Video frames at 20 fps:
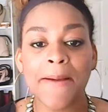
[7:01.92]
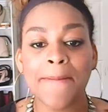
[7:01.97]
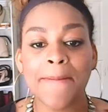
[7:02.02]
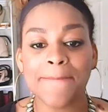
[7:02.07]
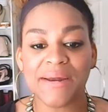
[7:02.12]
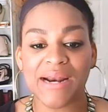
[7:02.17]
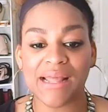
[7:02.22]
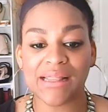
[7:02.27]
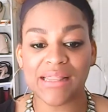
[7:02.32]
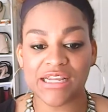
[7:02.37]

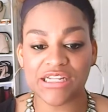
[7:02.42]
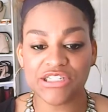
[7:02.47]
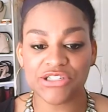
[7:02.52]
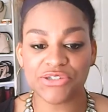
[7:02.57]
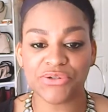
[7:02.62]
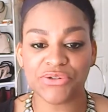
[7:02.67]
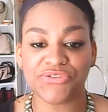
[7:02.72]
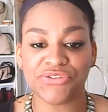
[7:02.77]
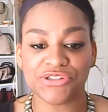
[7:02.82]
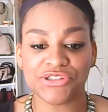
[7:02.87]
But I like to
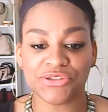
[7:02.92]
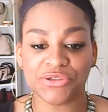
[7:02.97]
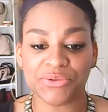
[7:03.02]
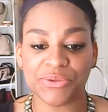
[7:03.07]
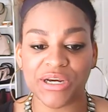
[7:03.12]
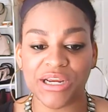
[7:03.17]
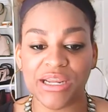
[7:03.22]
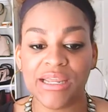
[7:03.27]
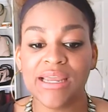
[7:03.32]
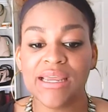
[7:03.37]
do it for
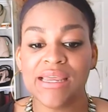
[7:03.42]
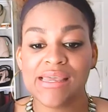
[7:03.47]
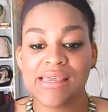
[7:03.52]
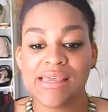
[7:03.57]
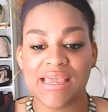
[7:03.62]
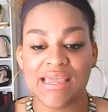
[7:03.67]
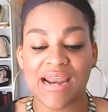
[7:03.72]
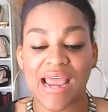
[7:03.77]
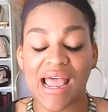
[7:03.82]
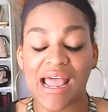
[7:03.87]
jewelry.
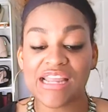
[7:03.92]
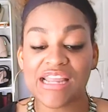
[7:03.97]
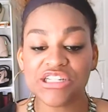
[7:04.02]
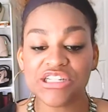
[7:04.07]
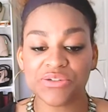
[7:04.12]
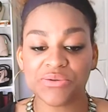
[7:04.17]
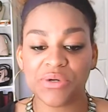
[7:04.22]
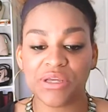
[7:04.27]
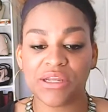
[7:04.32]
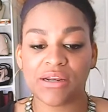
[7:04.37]
And I
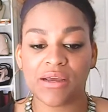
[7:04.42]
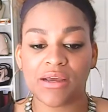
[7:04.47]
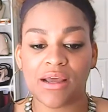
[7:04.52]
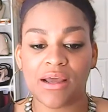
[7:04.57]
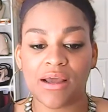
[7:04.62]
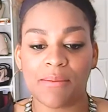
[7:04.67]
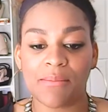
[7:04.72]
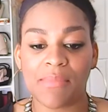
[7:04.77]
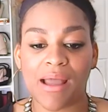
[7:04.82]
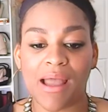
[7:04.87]
do it,
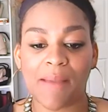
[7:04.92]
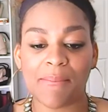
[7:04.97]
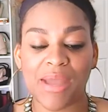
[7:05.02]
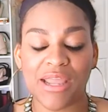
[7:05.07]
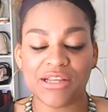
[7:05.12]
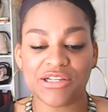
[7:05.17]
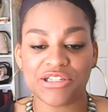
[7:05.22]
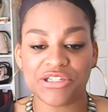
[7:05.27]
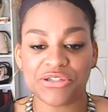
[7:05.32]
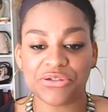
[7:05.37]

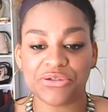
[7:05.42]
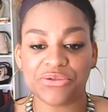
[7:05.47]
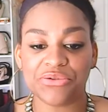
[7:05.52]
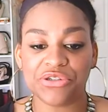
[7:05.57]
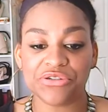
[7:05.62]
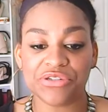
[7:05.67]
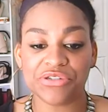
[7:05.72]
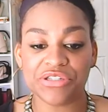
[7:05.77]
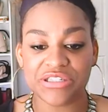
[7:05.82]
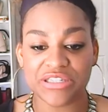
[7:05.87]

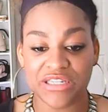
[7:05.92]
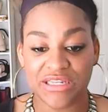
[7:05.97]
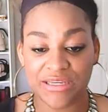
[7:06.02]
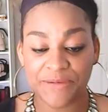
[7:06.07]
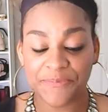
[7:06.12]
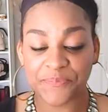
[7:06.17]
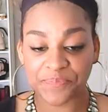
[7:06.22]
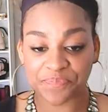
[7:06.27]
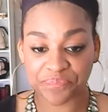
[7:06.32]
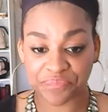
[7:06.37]
you'll see
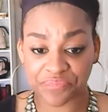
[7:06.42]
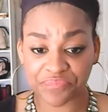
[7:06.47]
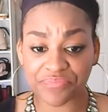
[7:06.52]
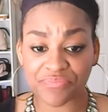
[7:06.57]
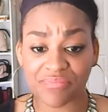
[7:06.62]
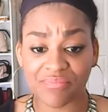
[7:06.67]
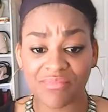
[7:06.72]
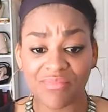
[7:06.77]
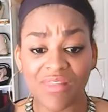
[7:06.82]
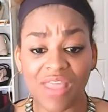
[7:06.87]

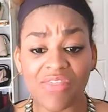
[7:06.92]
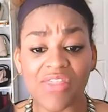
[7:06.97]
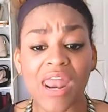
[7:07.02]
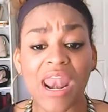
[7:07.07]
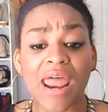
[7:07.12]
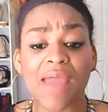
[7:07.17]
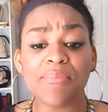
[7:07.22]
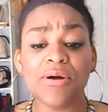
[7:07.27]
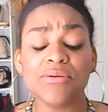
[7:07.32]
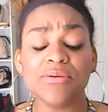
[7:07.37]
that
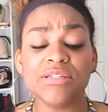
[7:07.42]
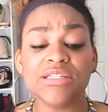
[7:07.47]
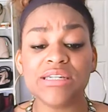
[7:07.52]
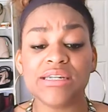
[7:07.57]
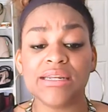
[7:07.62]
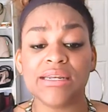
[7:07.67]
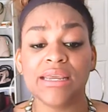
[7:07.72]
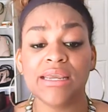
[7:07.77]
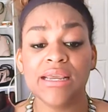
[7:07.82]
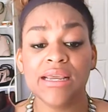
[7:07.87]
I posted